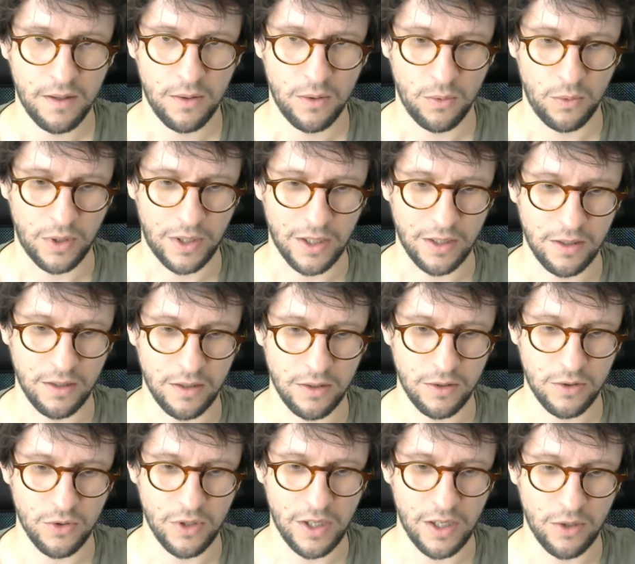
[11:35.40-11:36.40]
We
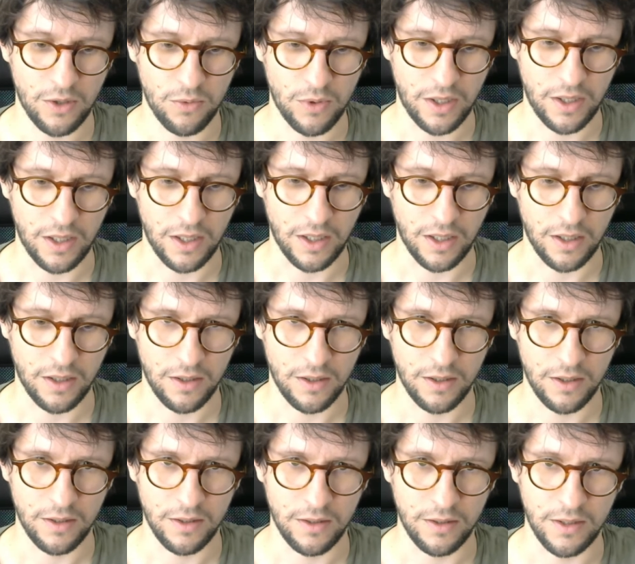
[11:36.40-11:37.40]
can try running
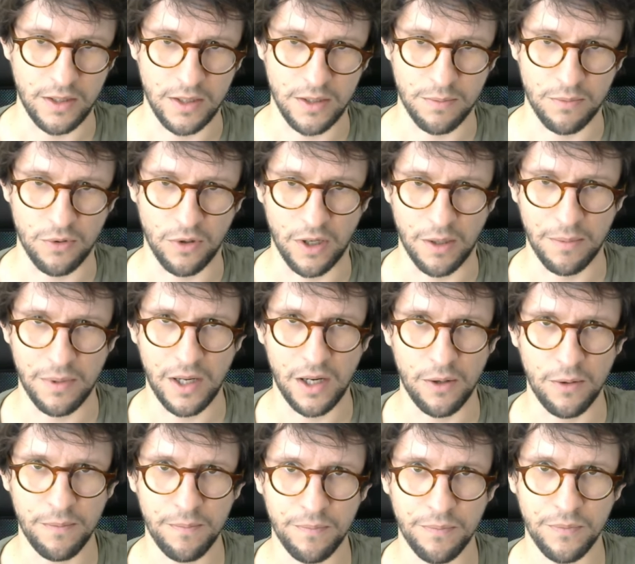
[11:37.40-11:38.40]
this program
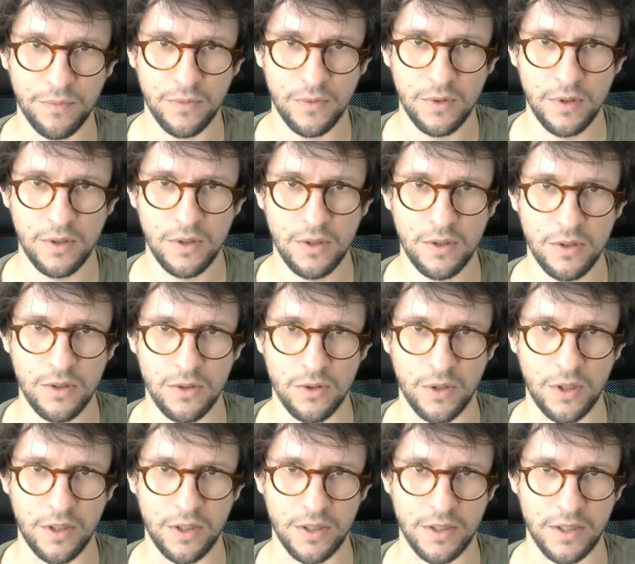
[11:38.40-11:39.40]
now.
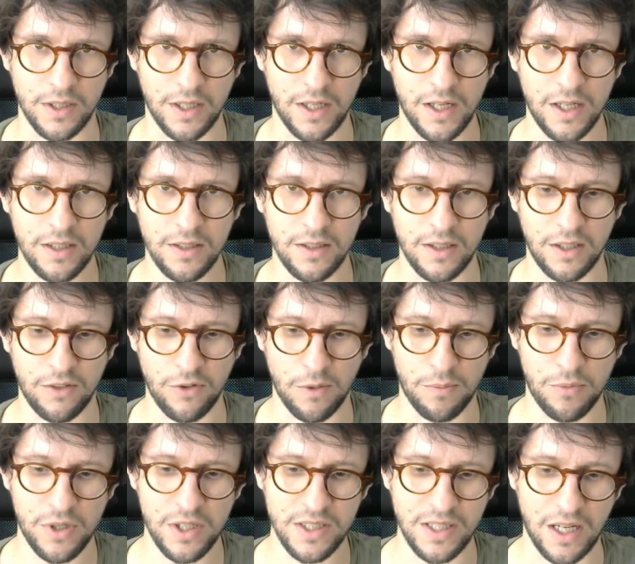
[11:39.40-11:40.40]
So here is the cat, and if I
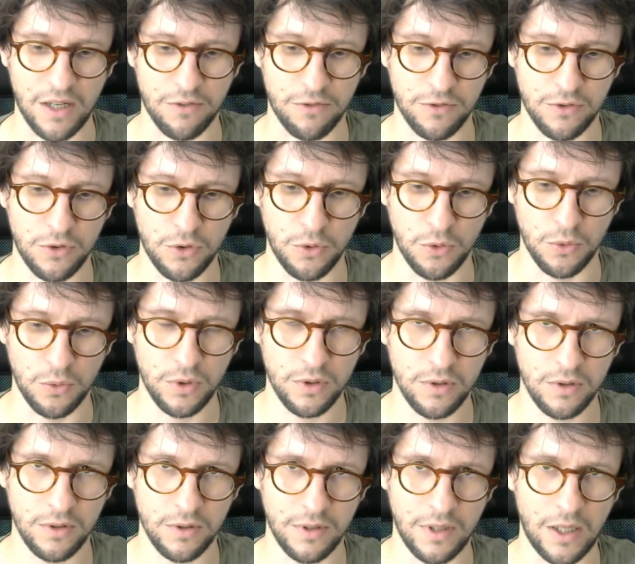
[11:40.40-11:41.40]
press F2,
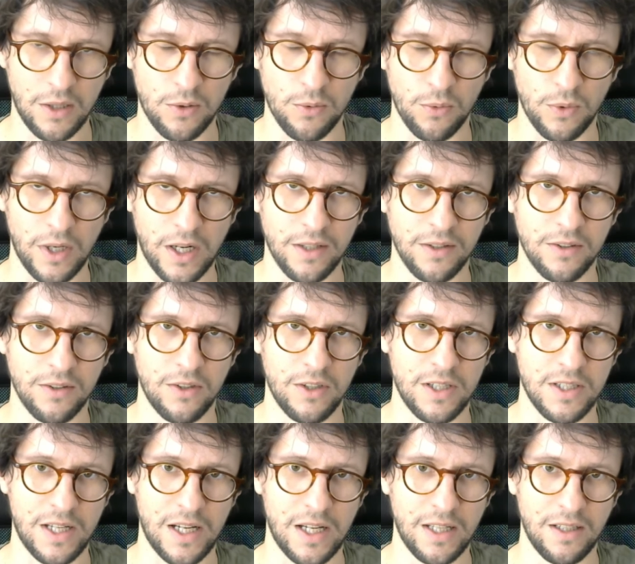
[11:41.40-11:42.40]
then it will enter
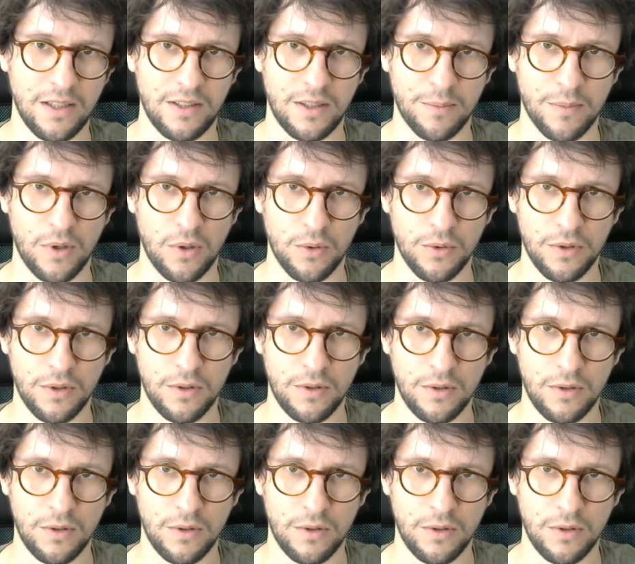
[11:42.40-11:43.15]
this editing mode.